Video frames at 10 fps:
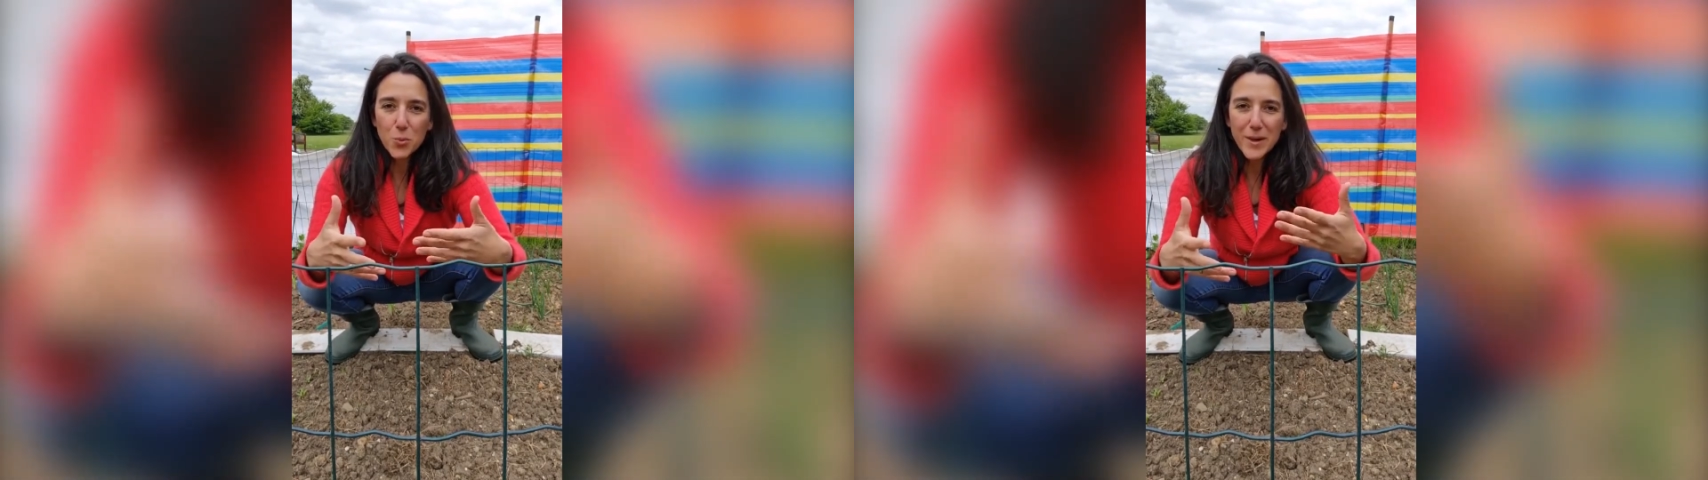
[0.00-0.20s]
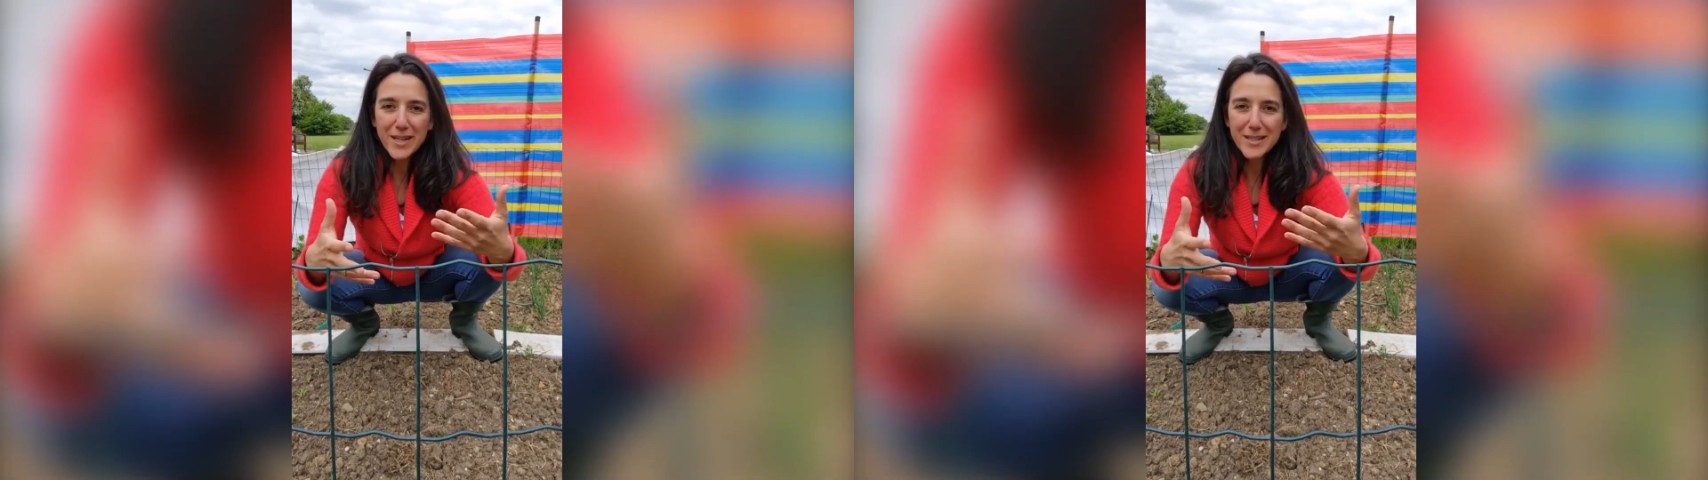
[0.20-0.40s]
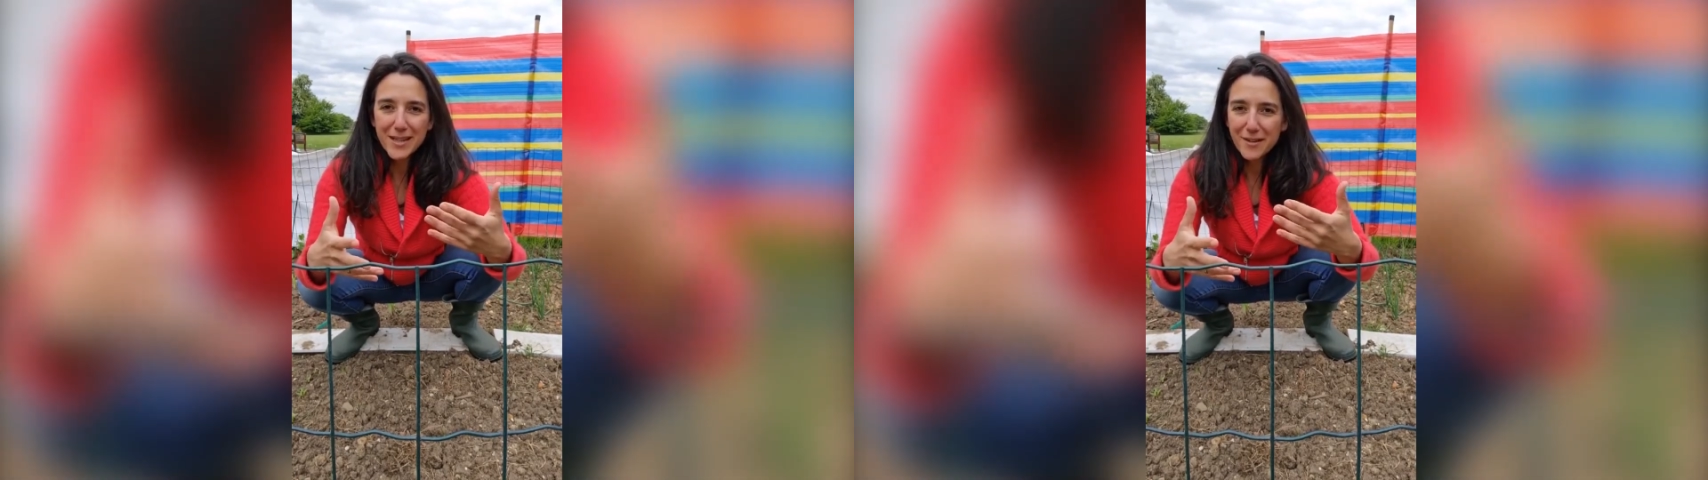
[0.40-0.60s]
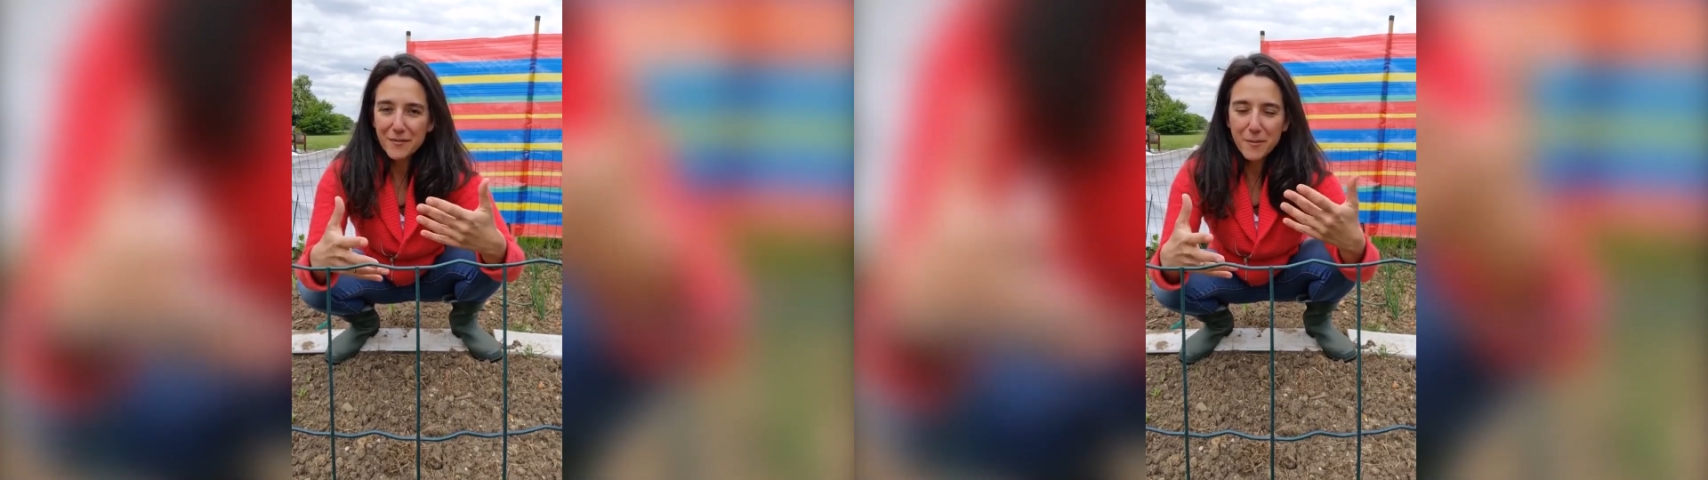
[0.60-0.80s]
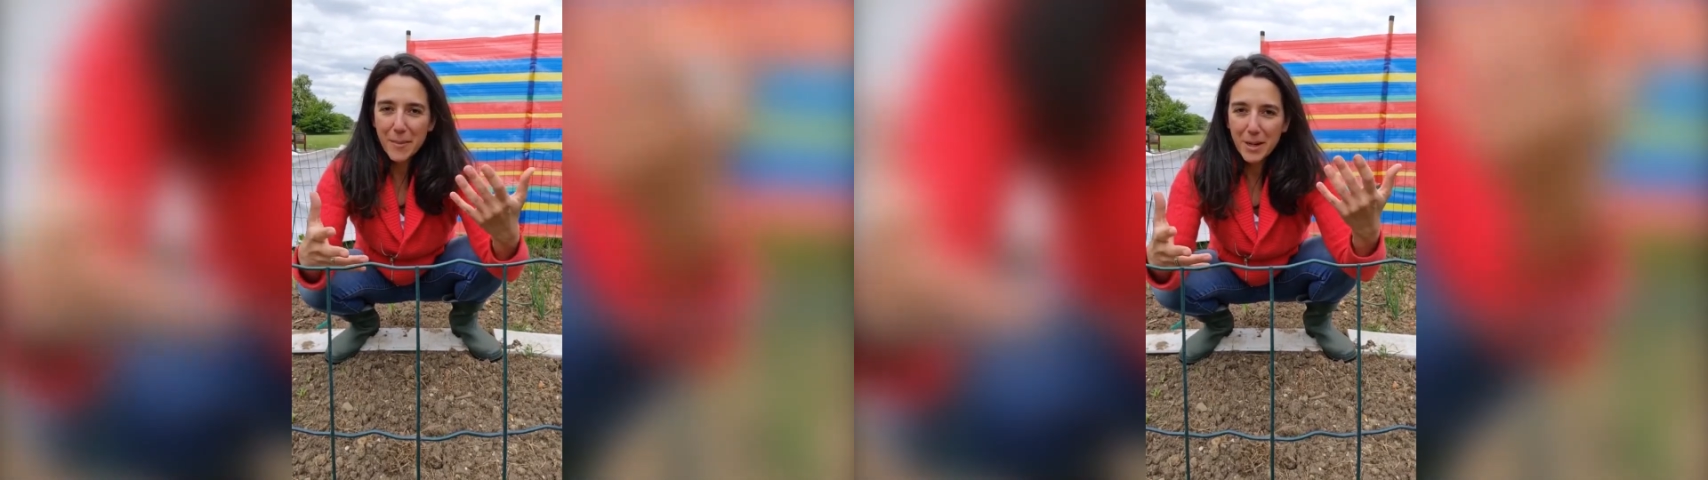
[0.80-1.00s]
weeding
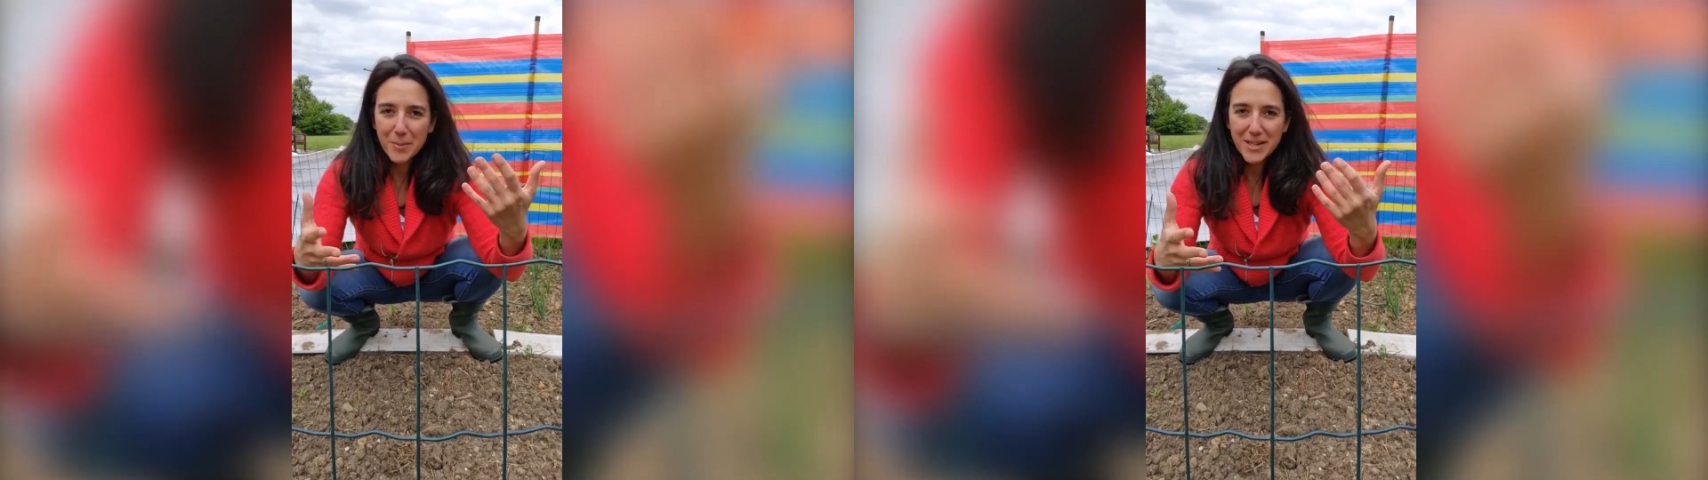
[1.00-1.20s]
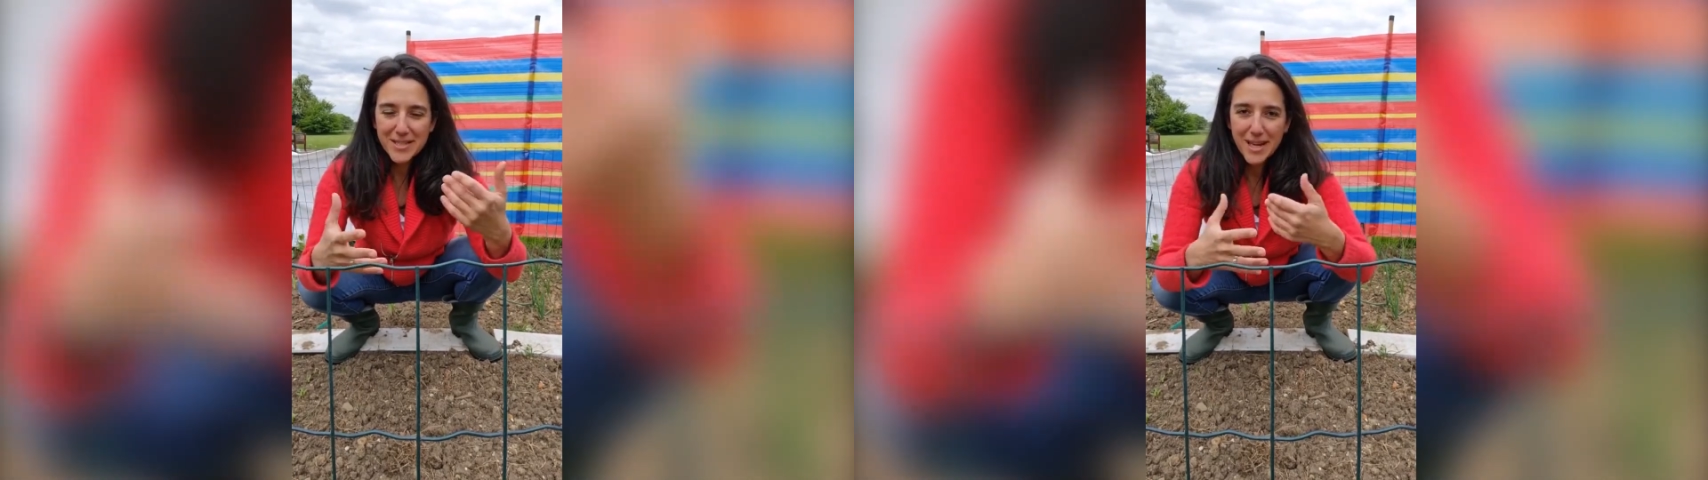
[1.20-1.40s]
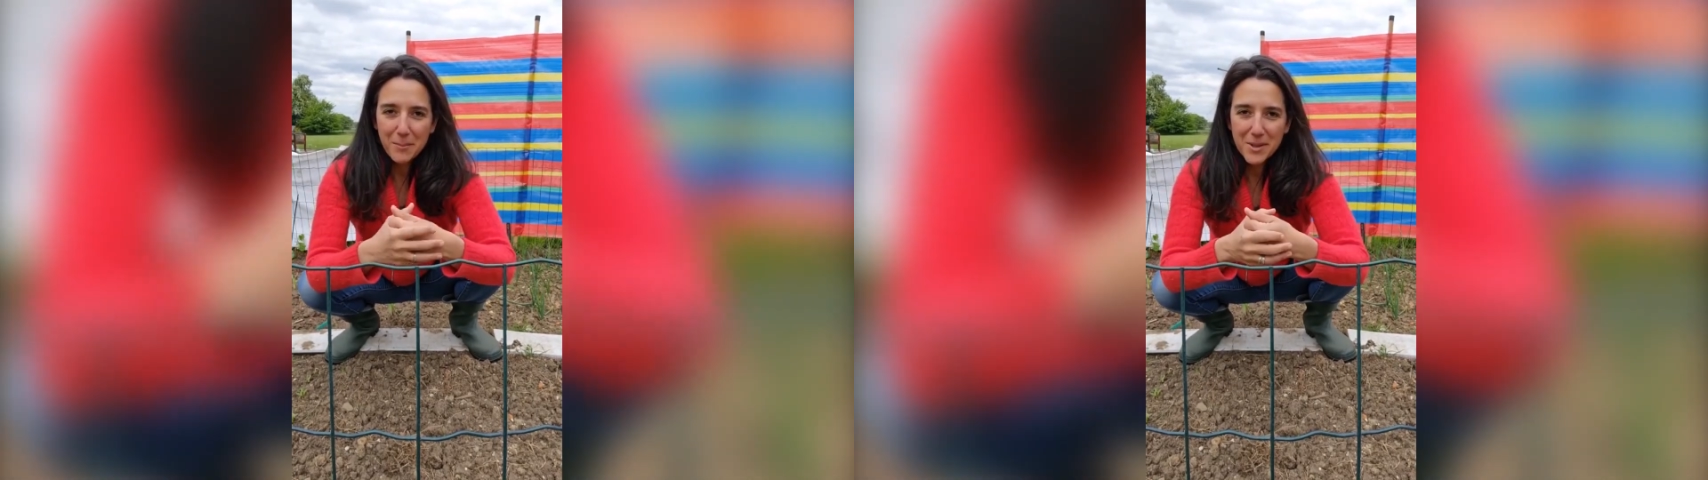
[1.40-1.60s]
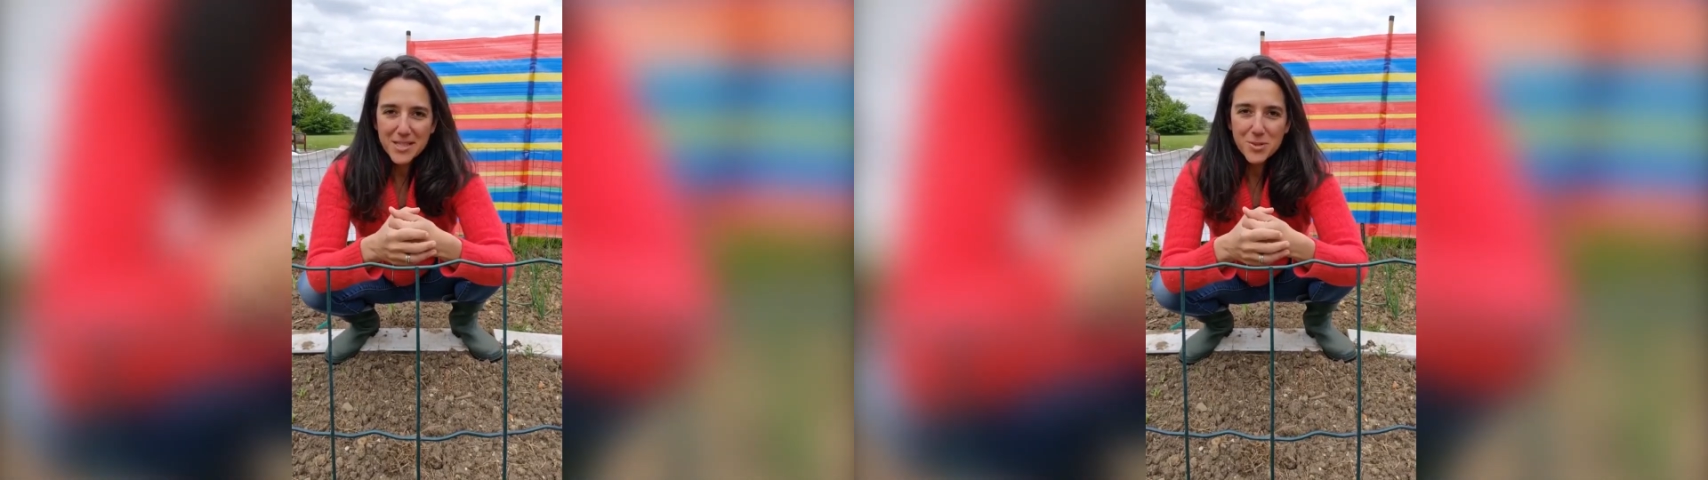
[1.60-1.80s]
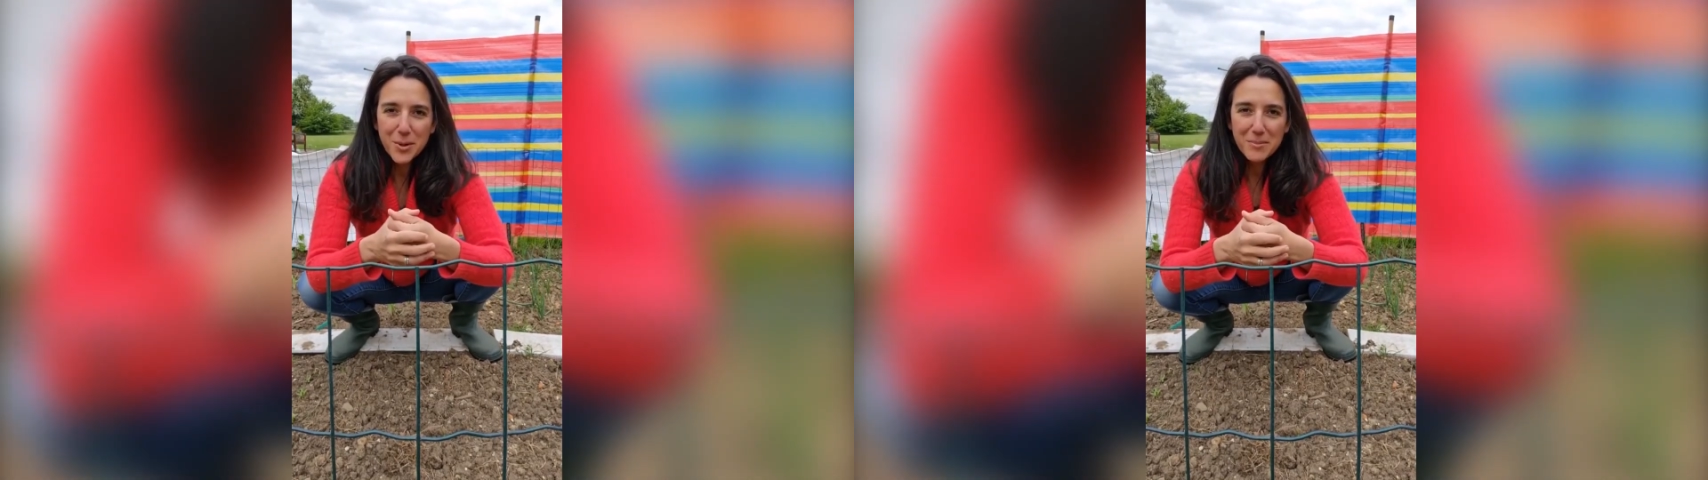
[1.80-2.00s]
for maybe 10
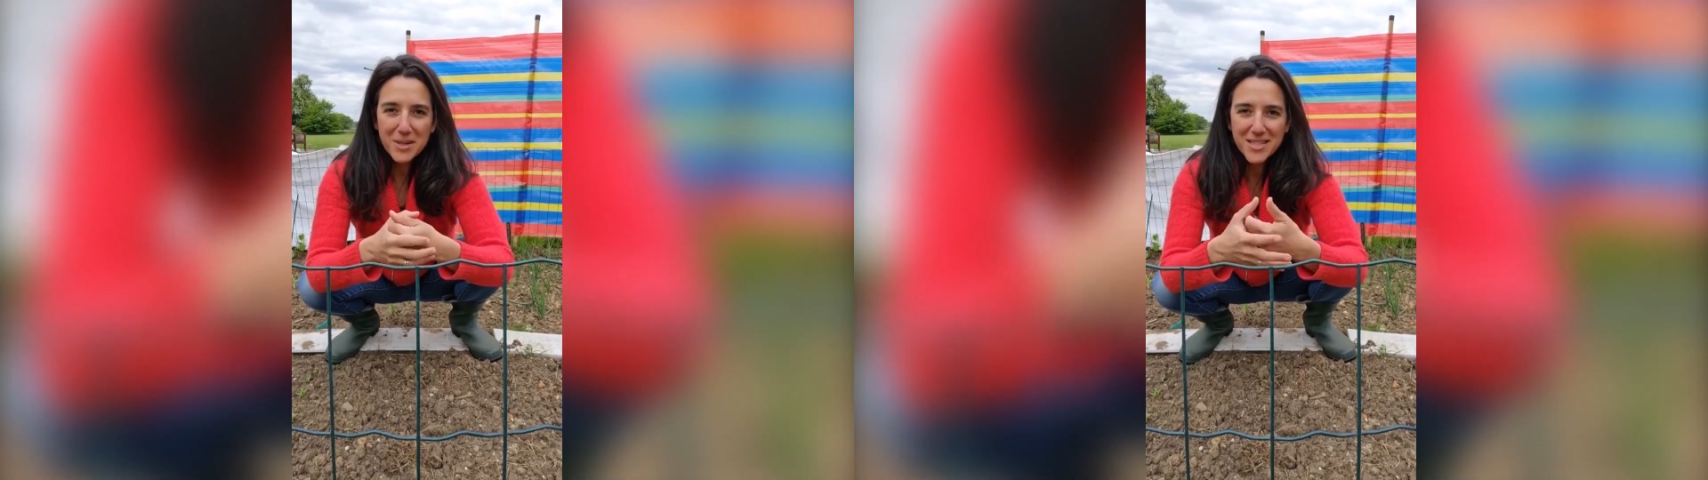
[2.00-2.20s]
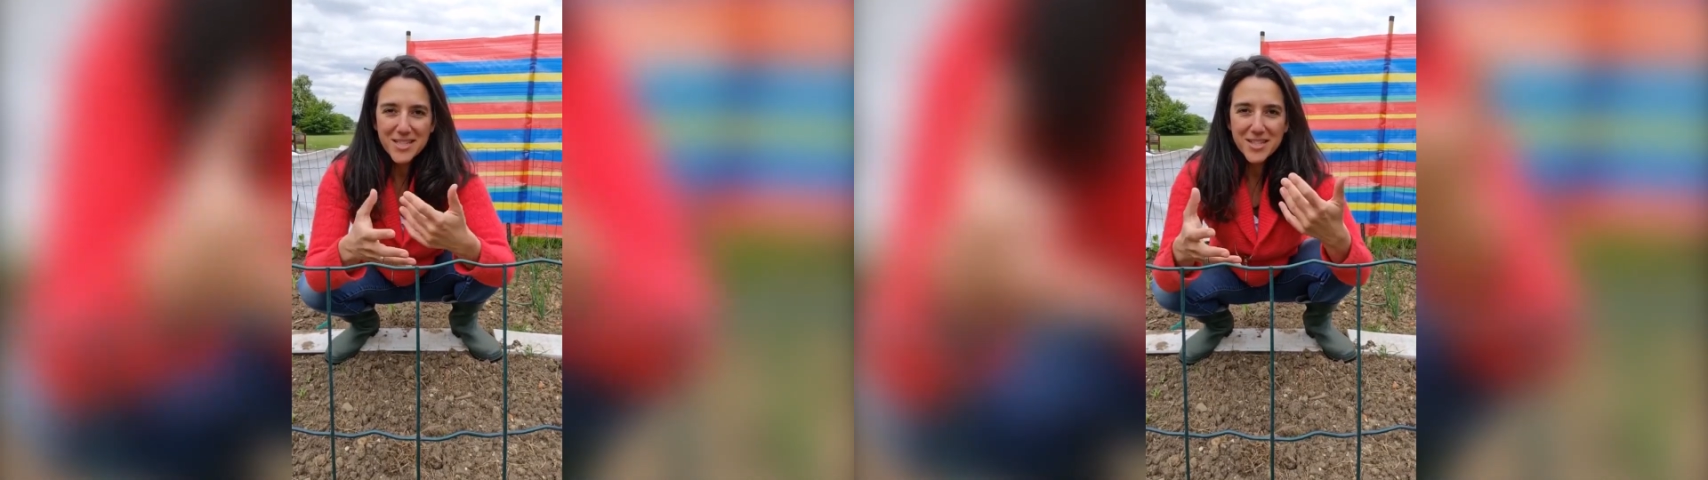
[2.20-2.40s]
minutes, 20 minutes,